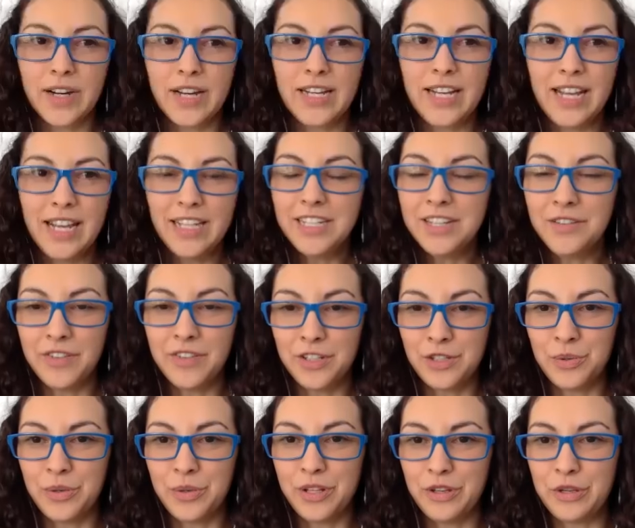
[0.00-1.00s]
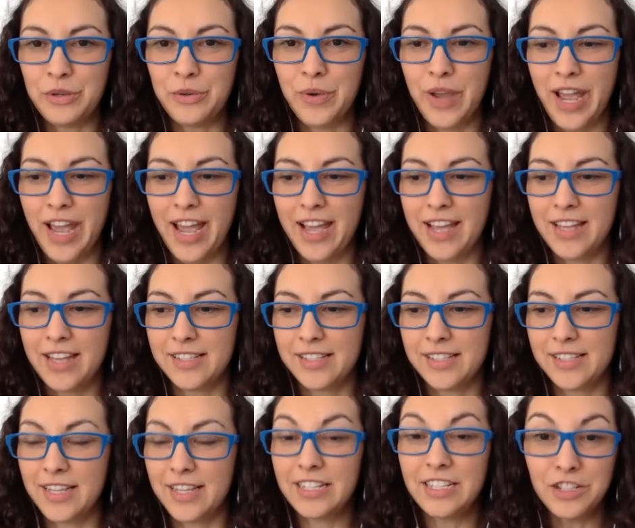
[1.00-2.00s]
an individual who
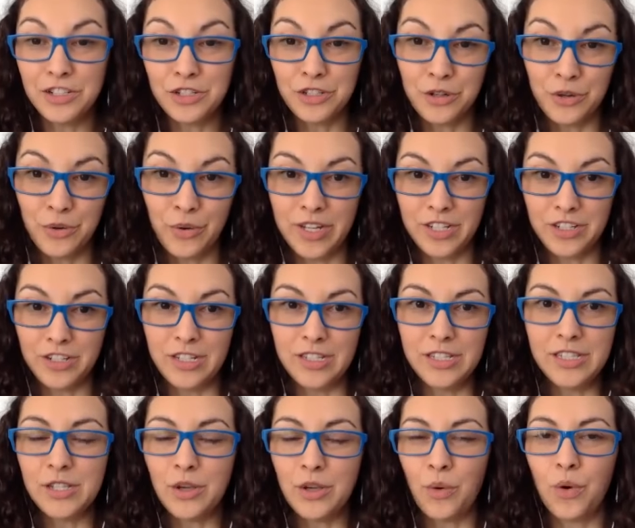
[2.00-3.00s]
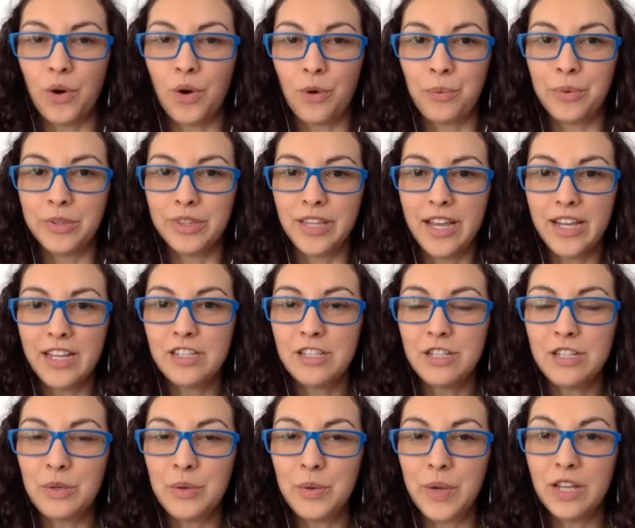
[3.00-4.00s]
has additional questions or would like
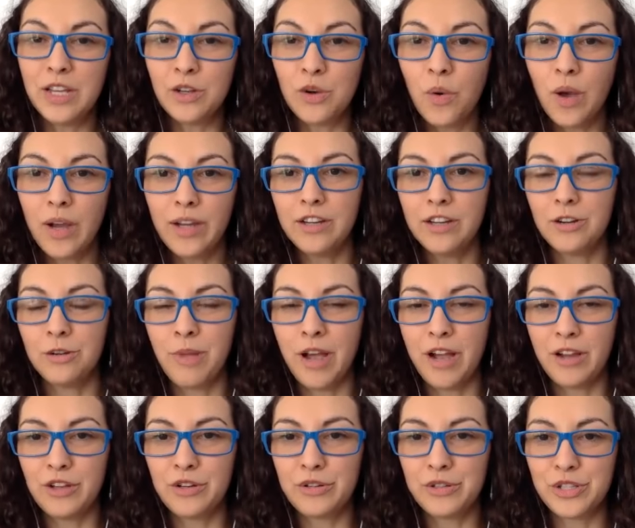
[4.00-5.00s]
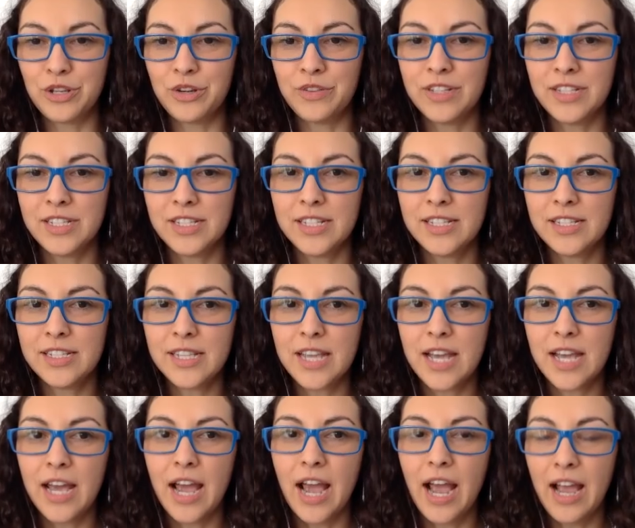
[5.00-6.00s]
to inquire about your services,
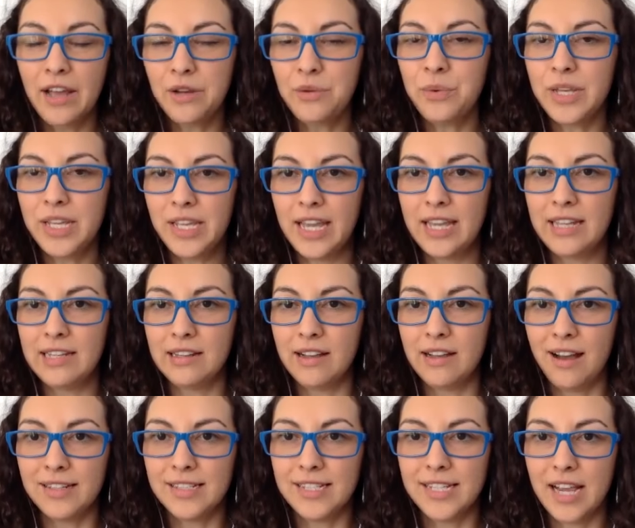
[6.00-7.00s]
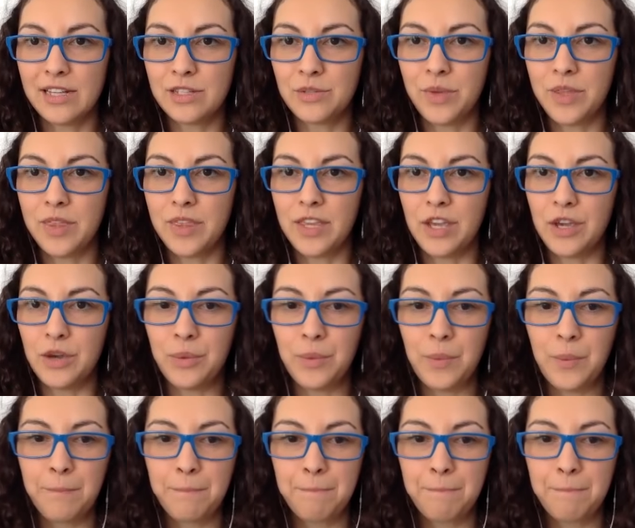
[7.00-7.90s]
how do we get in contact with you?